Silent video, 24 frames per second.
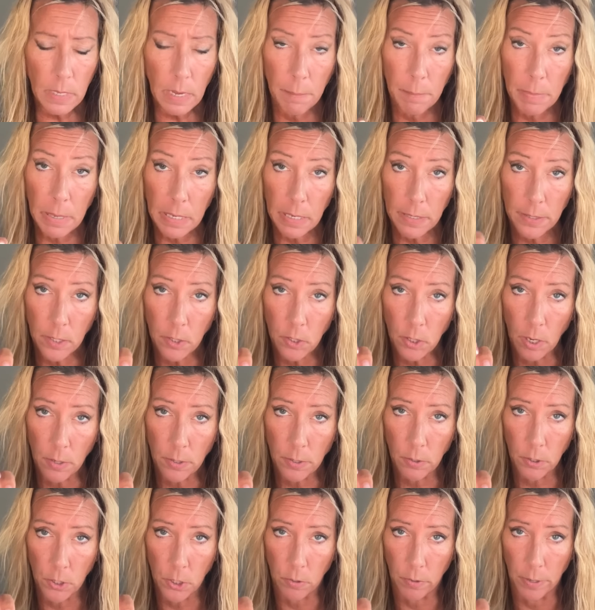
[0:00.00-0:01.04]
because it's
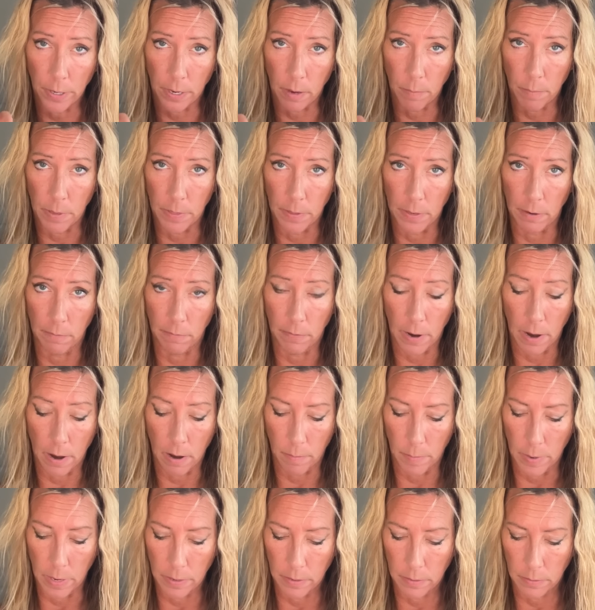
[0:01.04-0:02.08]
also showing up in the
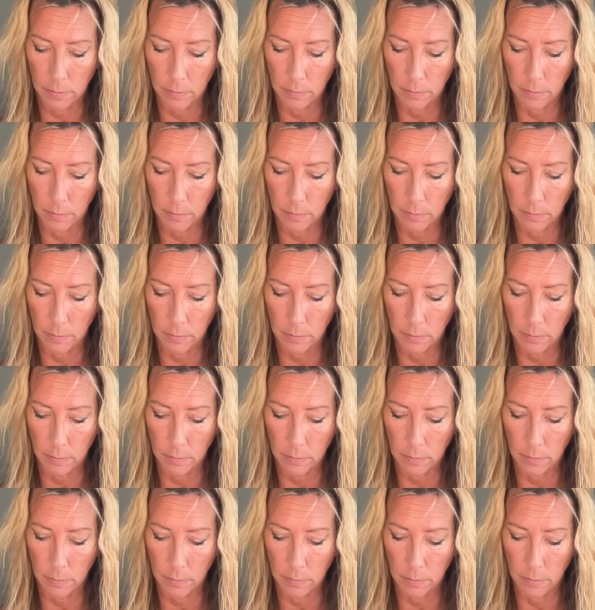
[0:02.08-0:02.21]
environment.